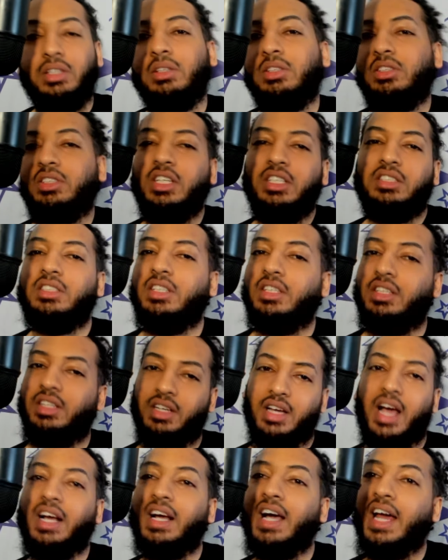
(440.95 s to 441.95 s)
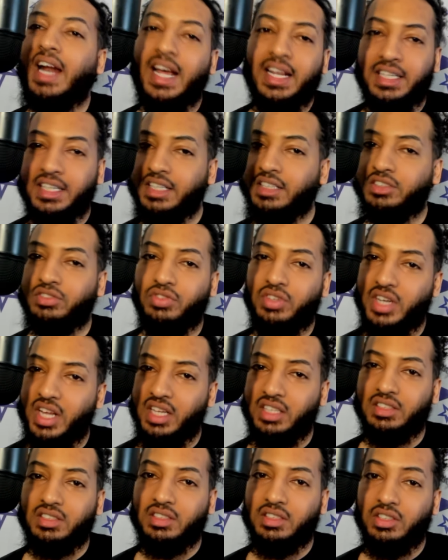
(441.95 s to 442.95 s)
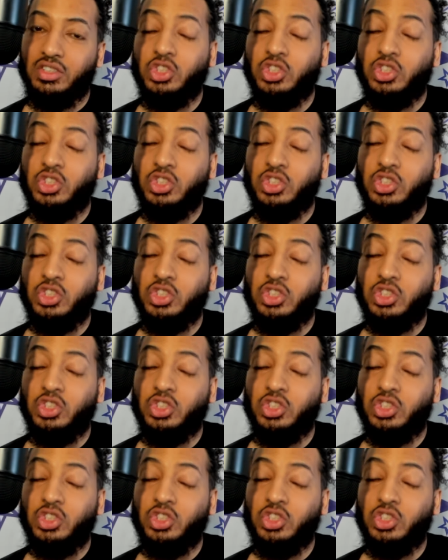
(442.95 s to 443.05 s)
Disney, I got ideas for days.